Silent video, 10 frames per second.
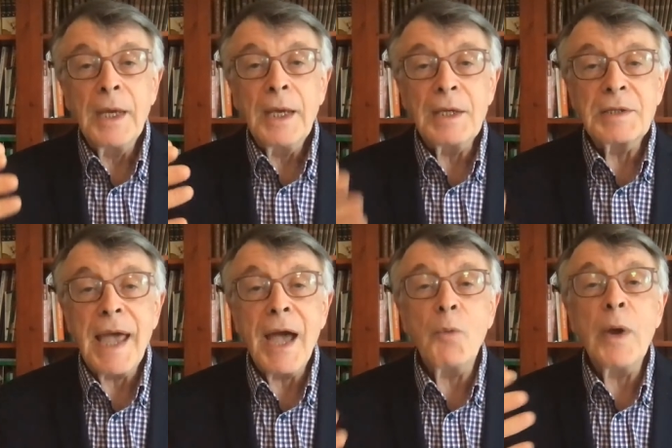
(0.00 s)
is
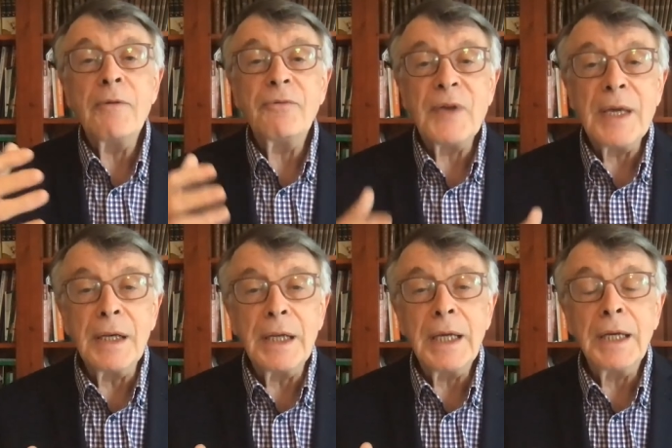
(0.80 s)
how we're
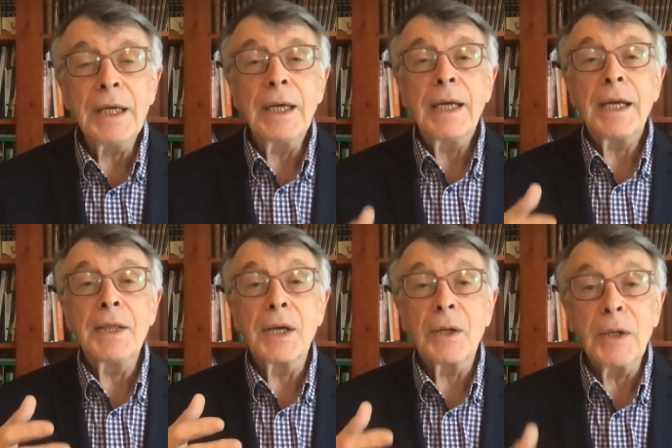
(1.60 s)
feeling
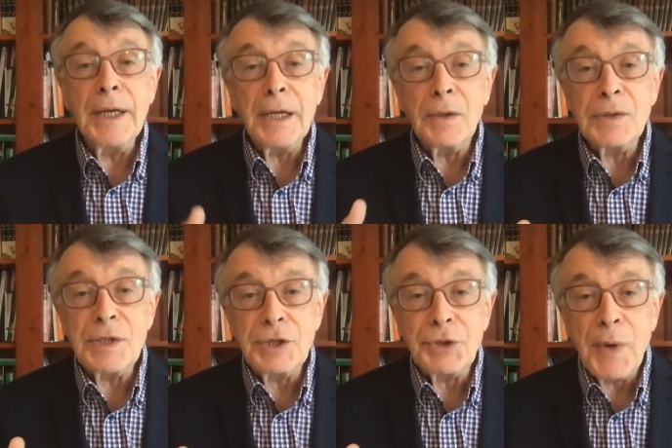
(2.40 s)
in the clinical
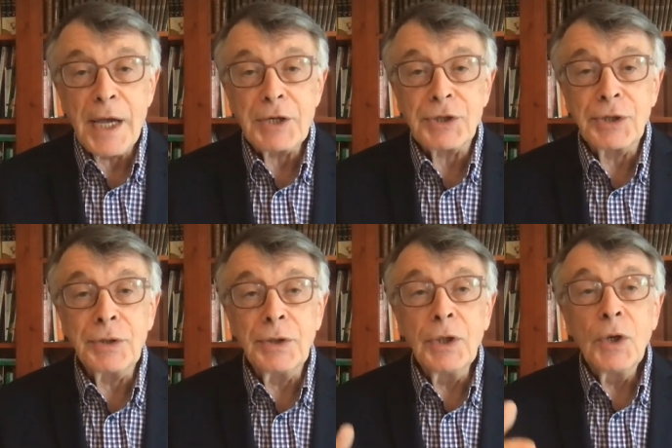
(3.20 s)

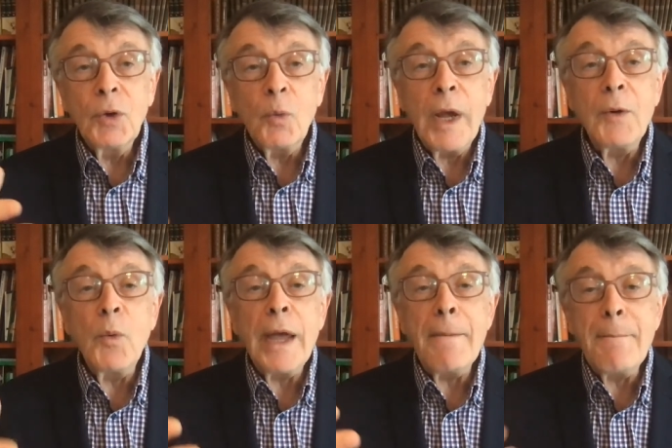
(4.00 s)
situation when
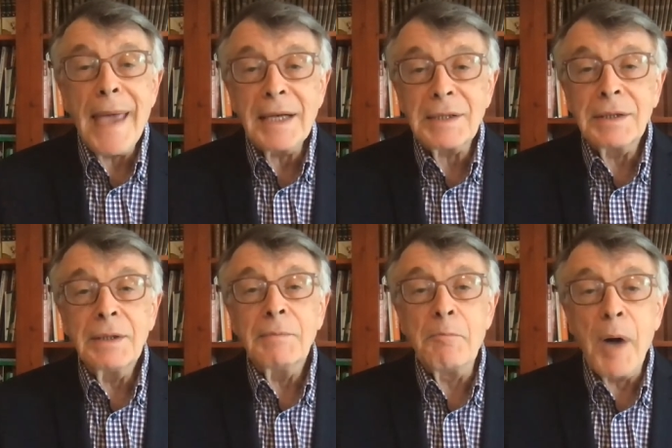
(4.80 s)
we're met
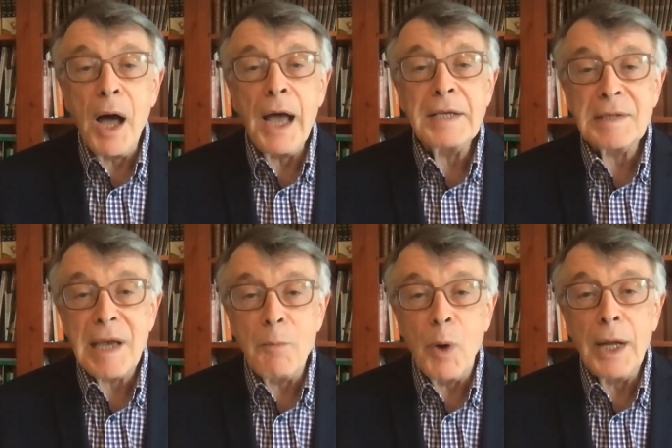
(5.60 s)
by
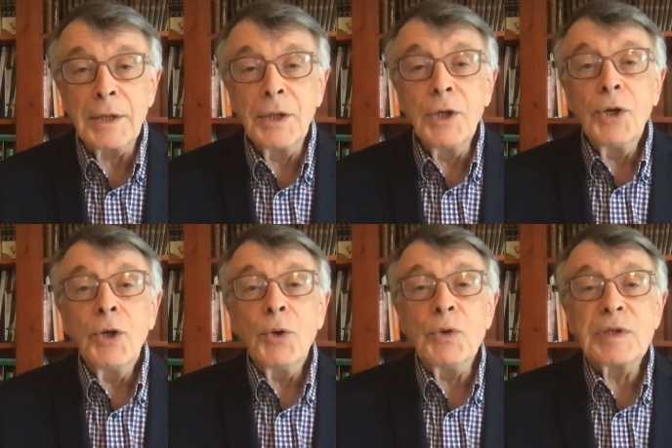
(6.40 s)
someone
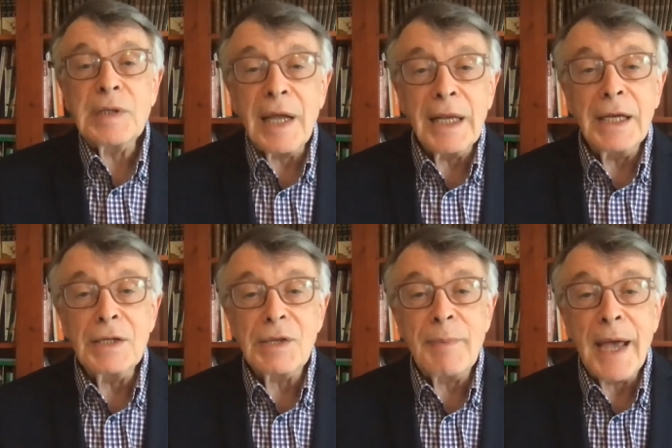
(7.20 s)
who's telling
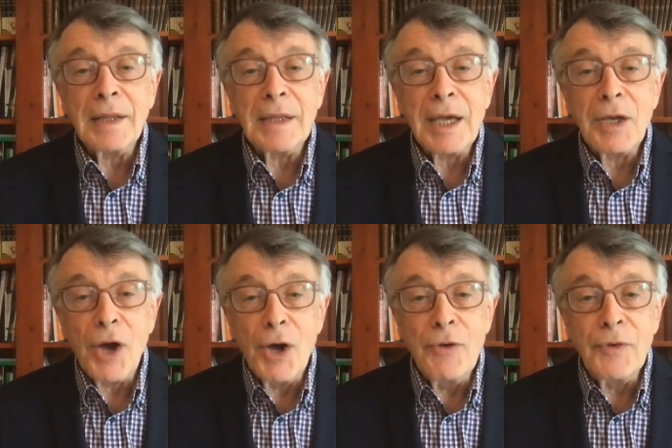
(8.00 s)
us about their
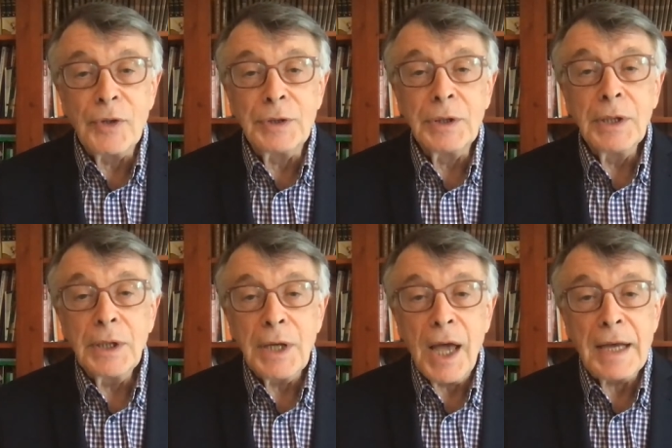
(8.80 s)
COVID
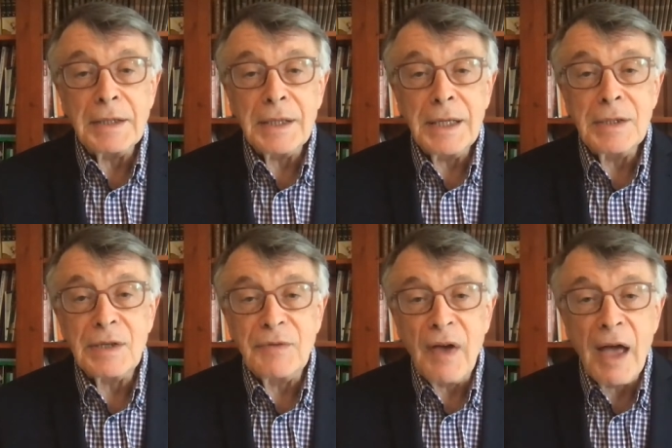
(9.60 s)
nineteen
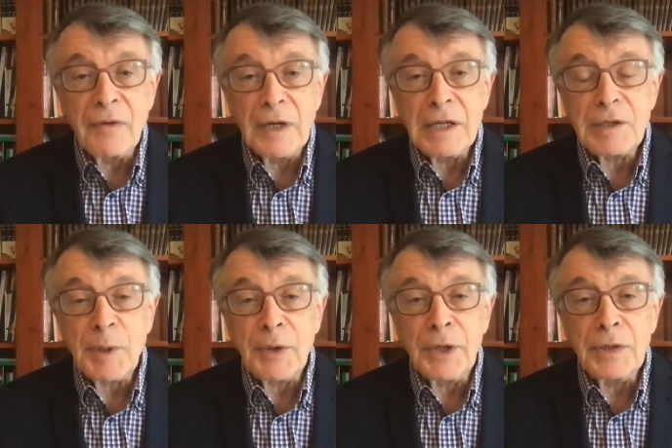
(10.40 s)
survival
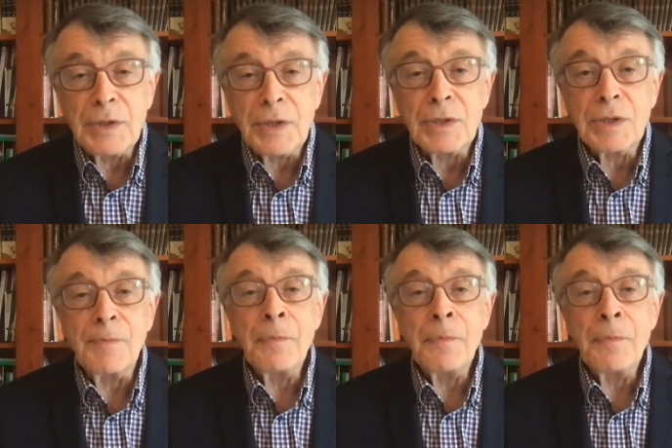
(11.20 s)
experiences